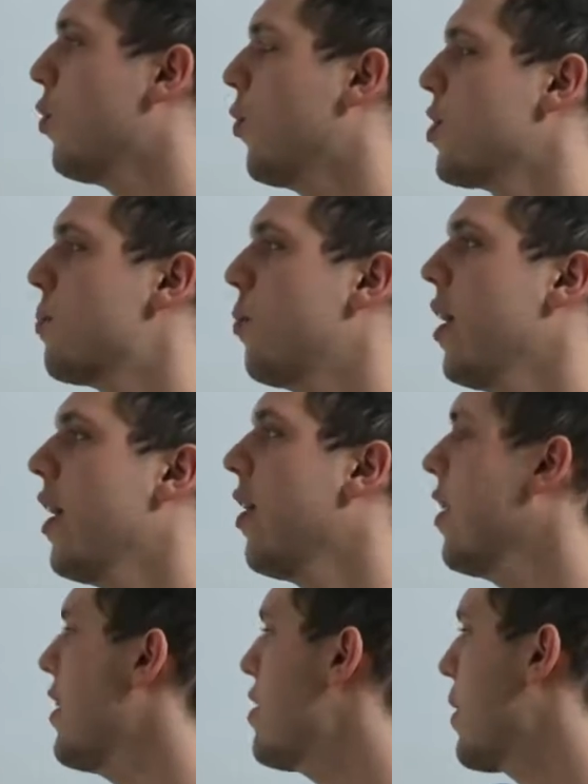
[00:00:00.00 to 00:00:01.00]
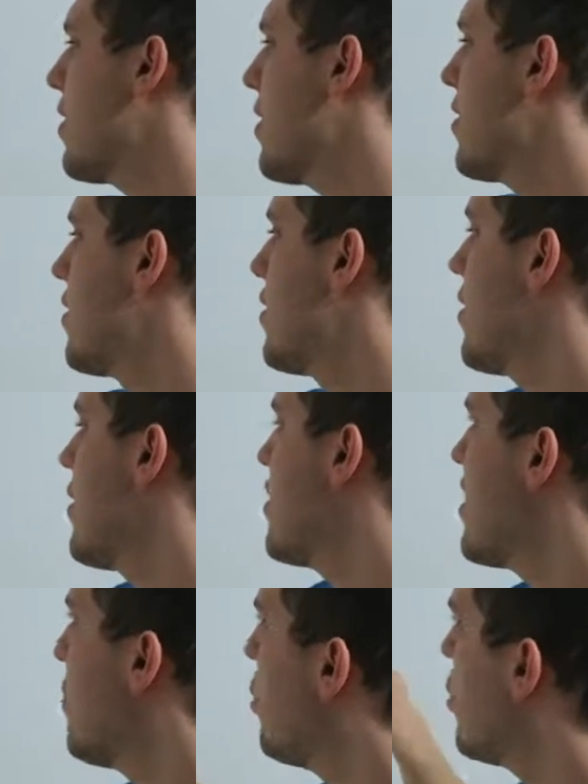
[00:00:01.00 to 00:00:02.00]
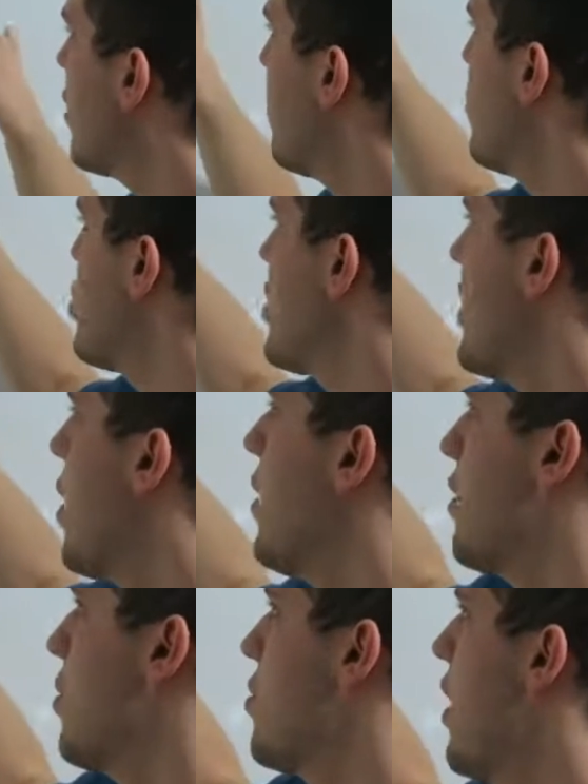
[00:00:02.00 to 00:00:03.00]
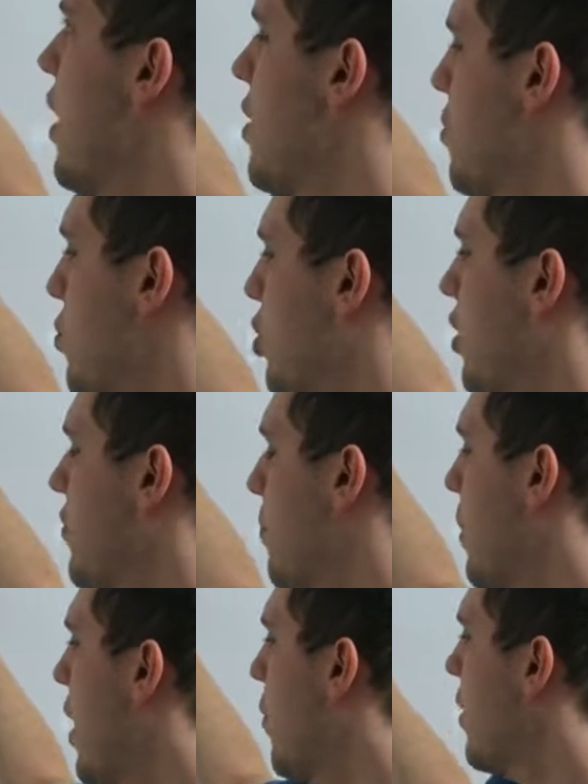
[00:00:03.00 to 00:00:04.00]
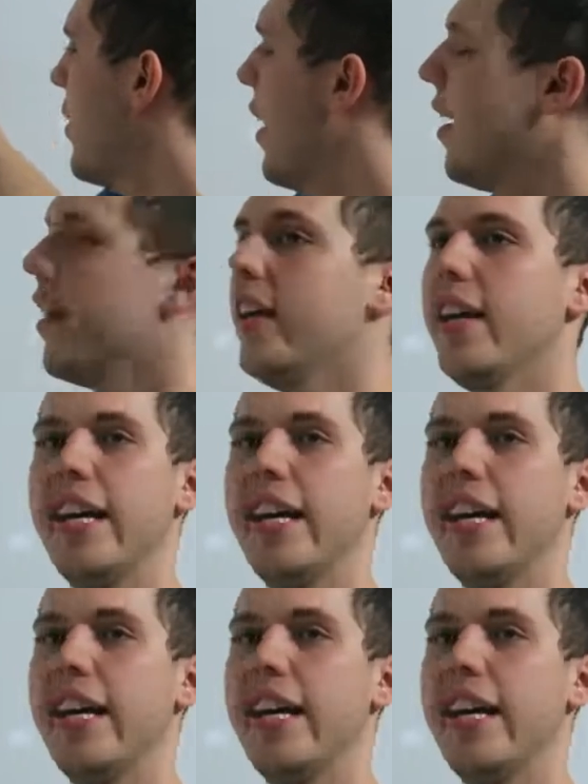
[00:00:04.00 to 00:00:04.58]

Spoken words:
the Lord's Prayer is because it's similar to the pushing down exercise, which gives it power, in that